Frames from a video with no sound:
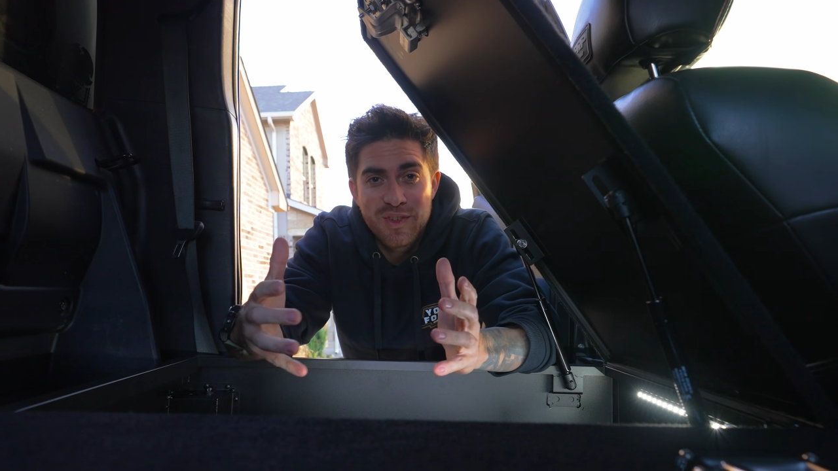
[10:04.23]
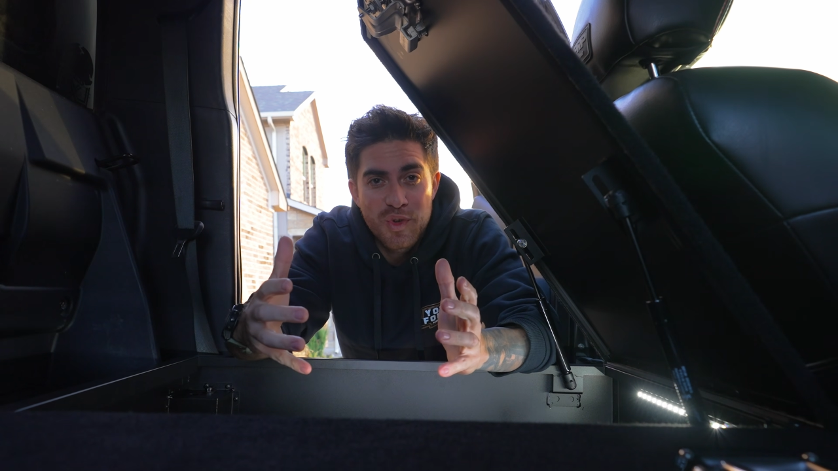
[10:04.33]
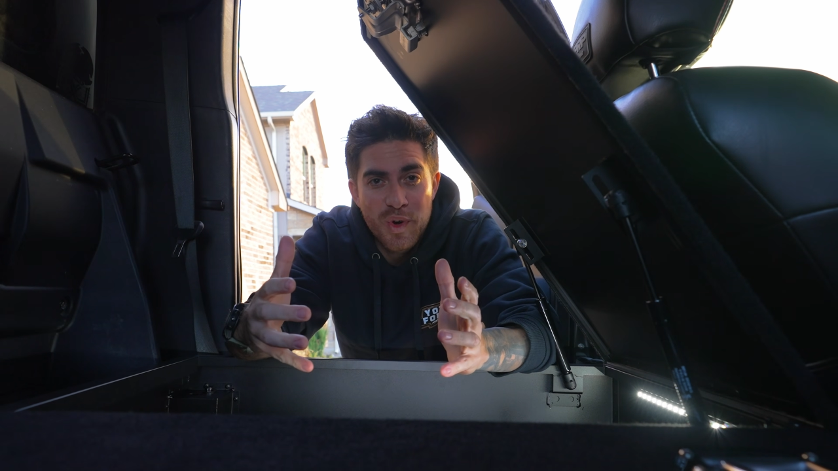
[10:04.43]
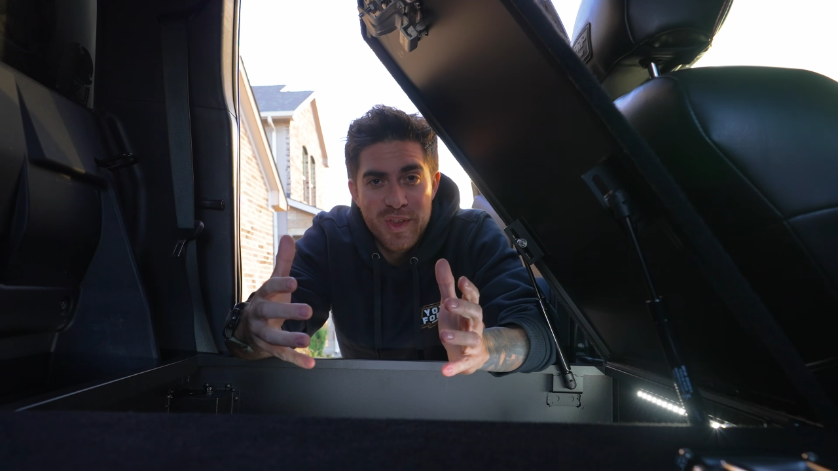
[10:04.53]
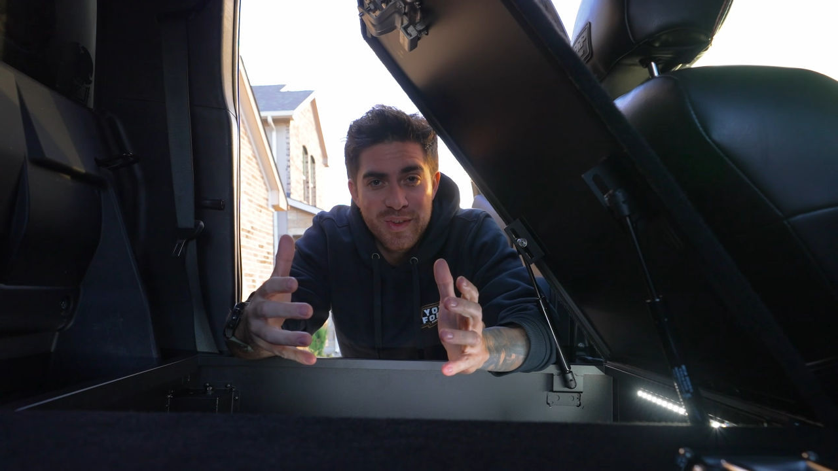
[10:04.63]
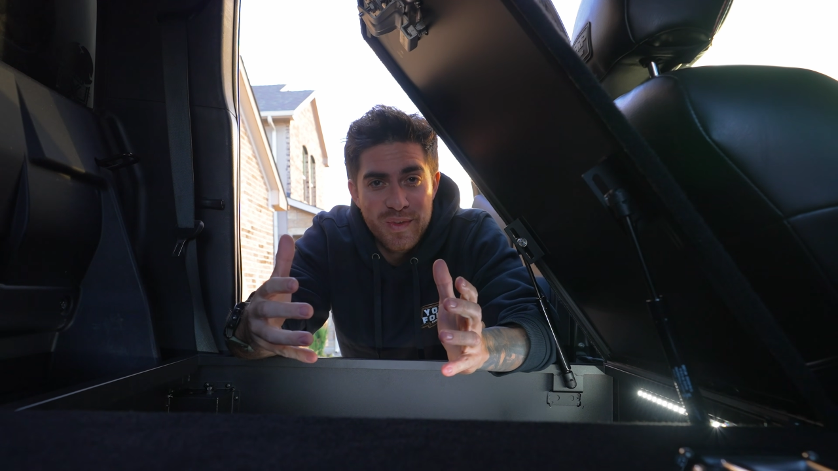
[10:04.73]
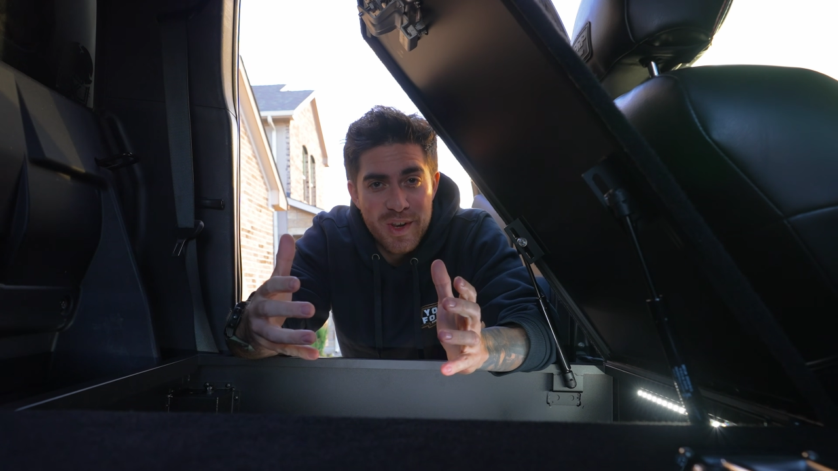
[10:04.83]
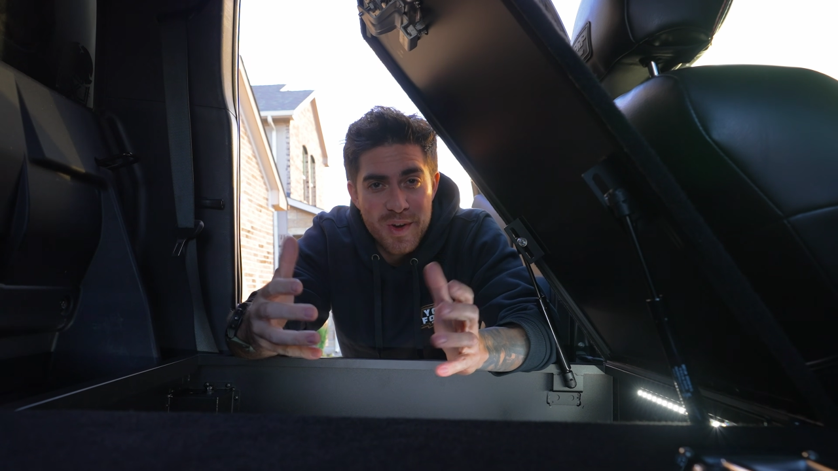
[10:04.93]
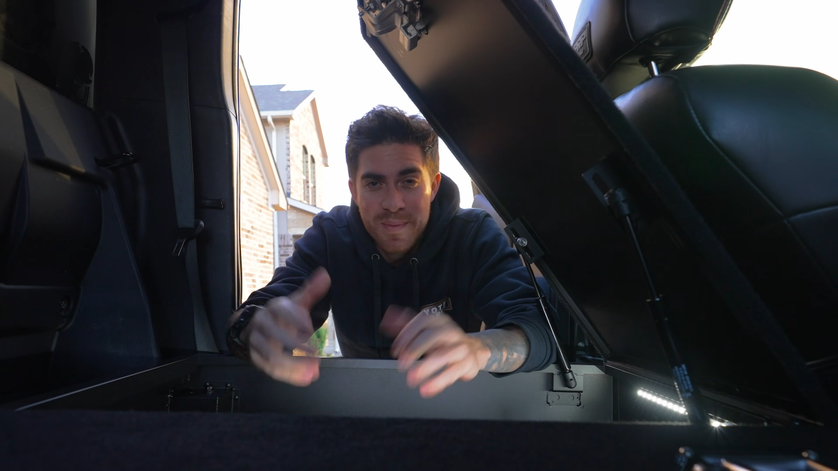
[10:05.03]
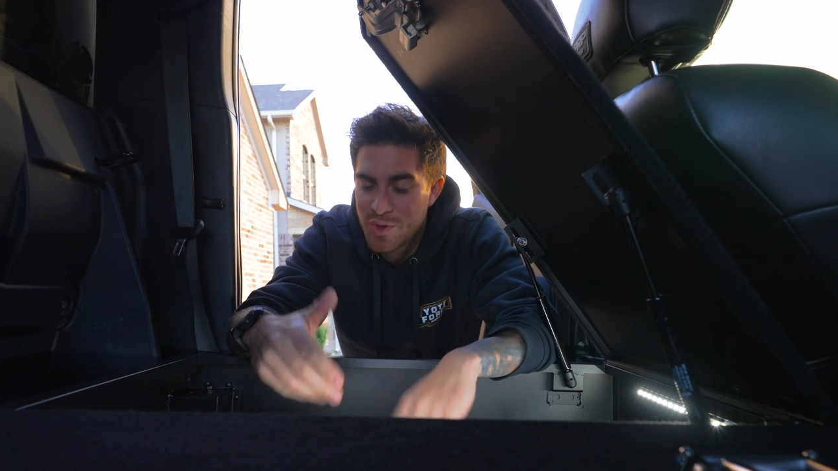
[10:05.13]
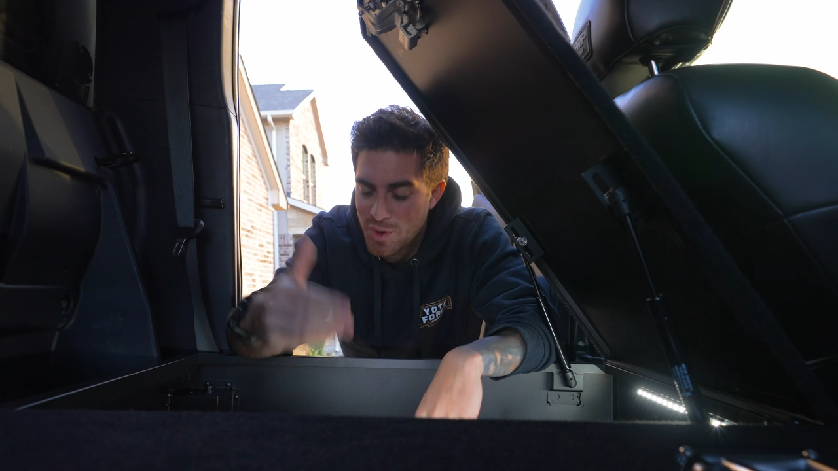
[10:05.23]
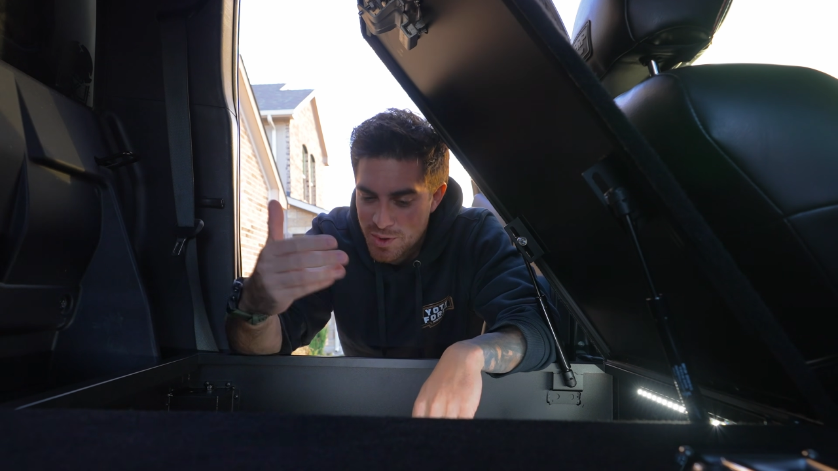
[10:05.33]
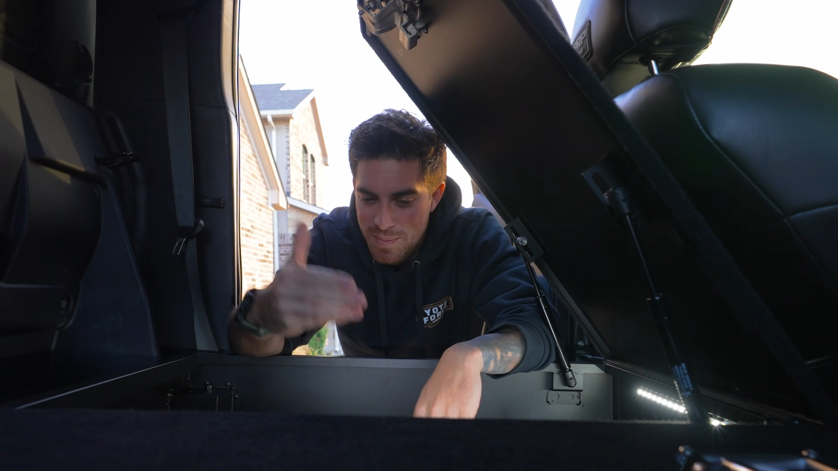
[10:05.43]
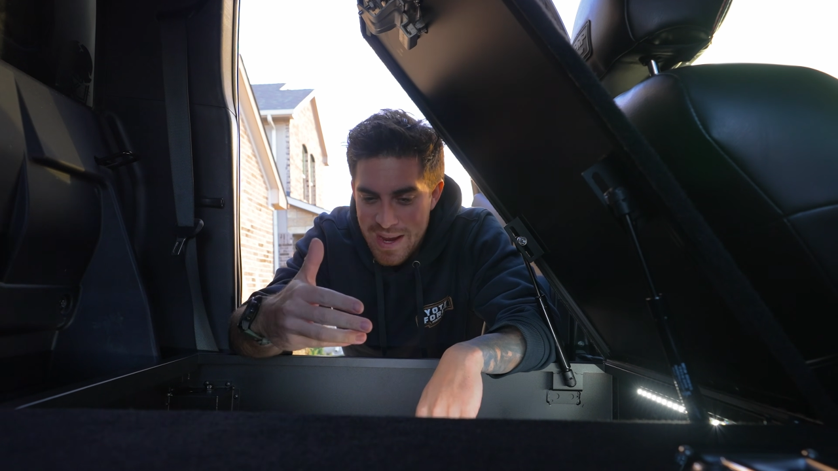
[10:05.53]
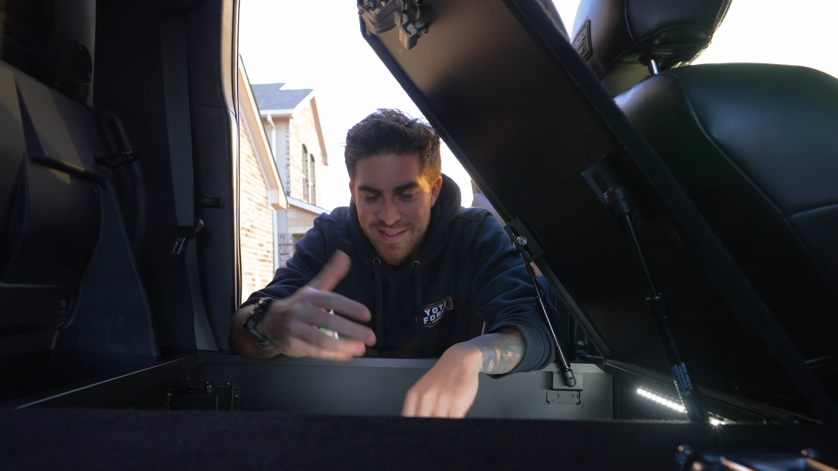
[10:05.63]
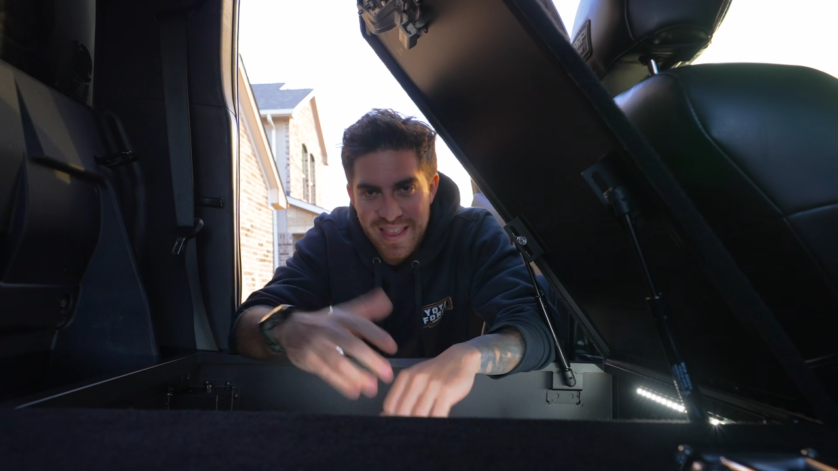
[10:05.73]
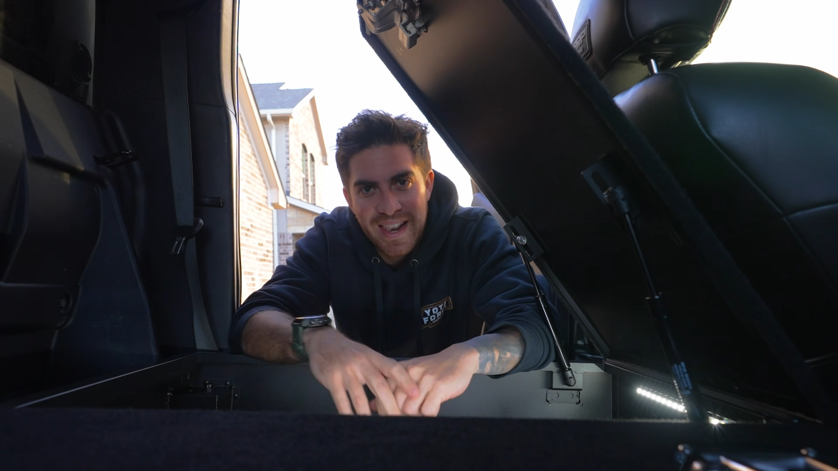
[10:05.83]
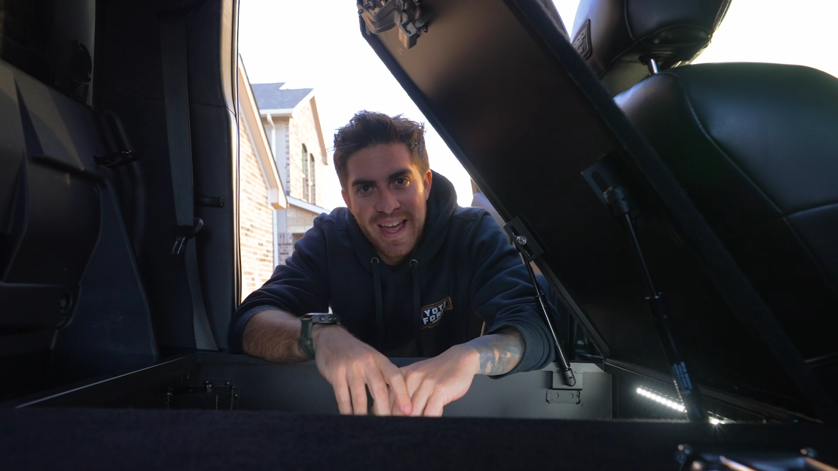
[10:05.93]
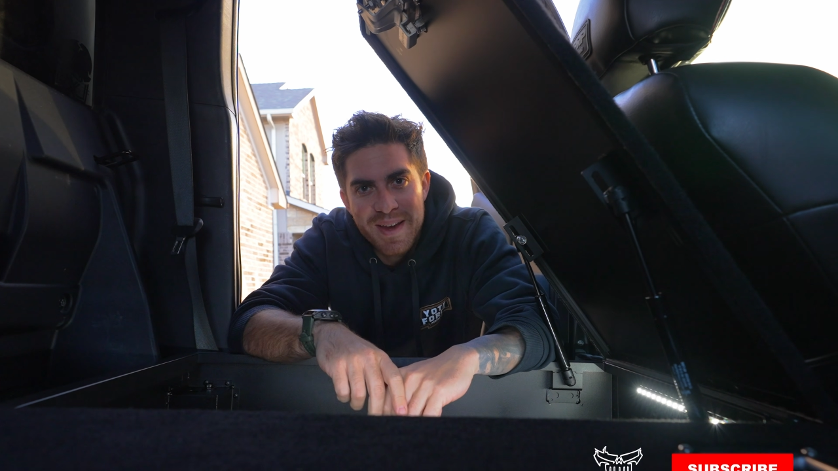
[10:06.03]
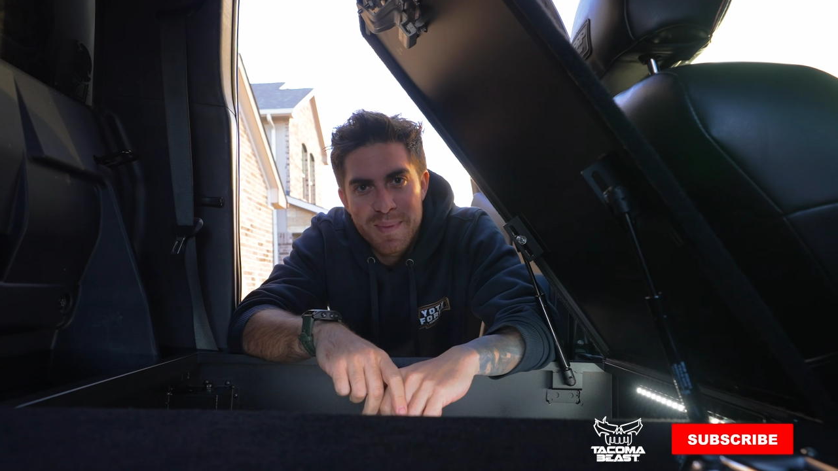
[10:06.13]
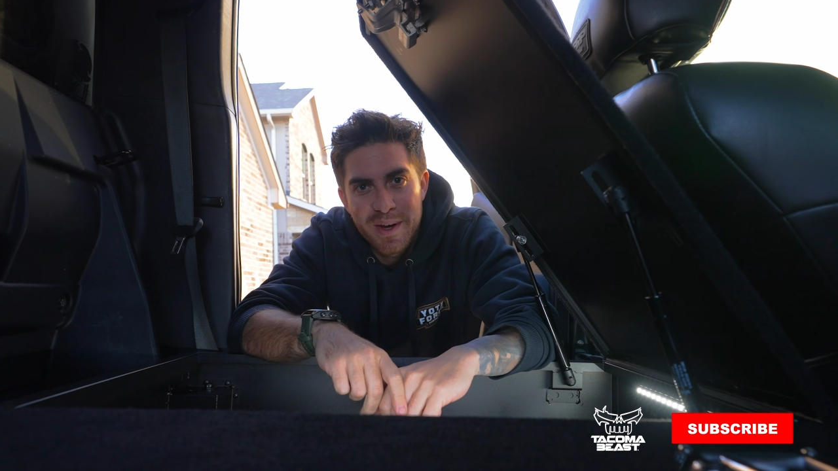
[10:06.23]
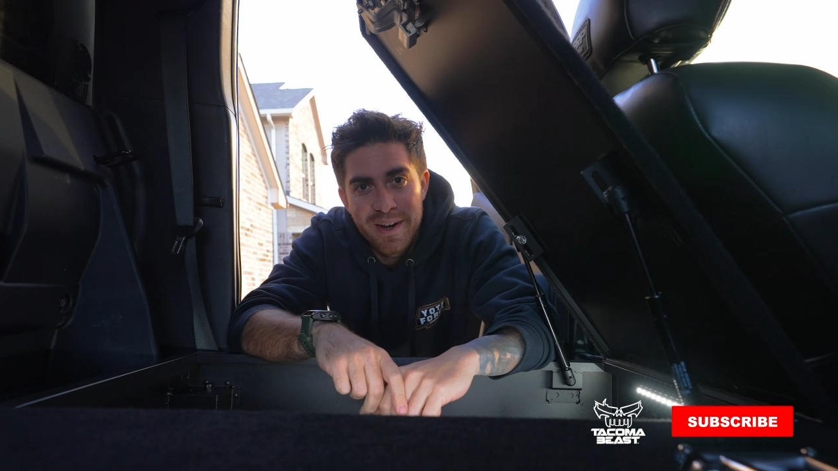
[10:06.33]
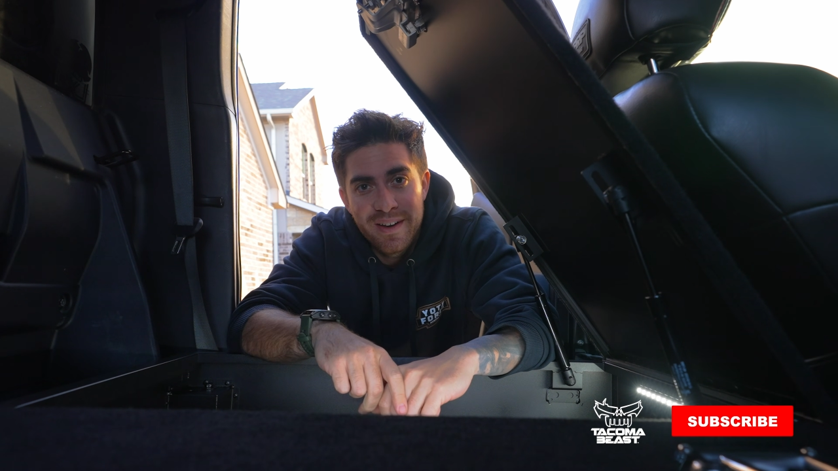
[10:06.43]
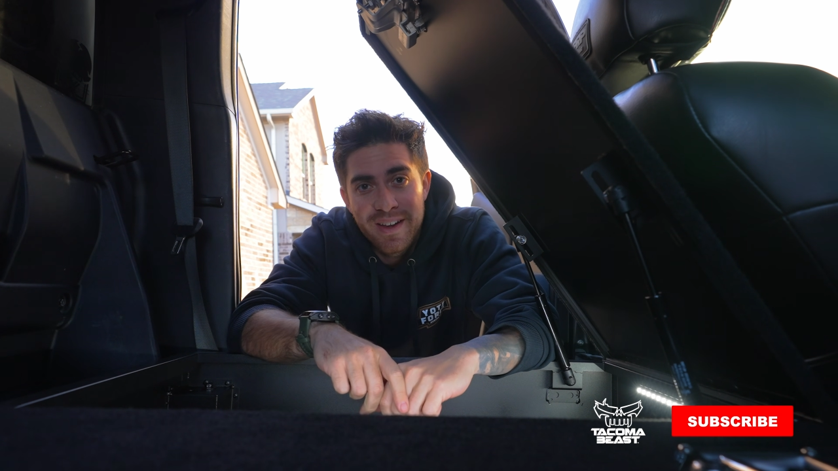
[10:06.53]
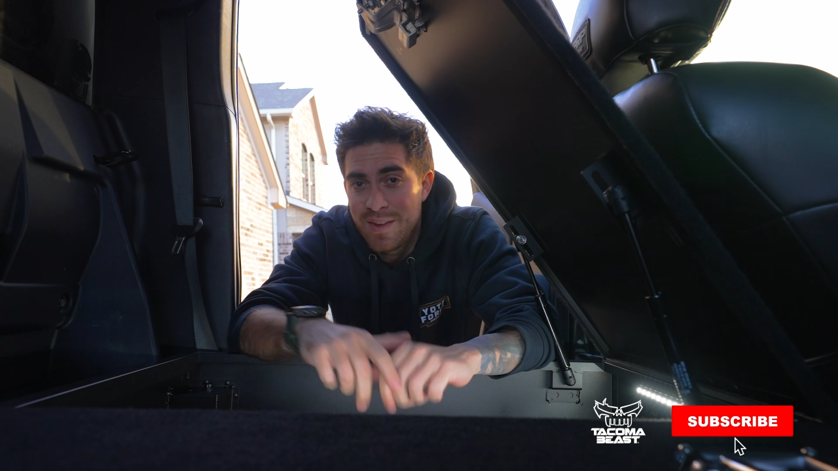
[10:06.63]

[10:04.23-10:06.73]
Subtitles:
enjoyed this video, make sure to smash that like button.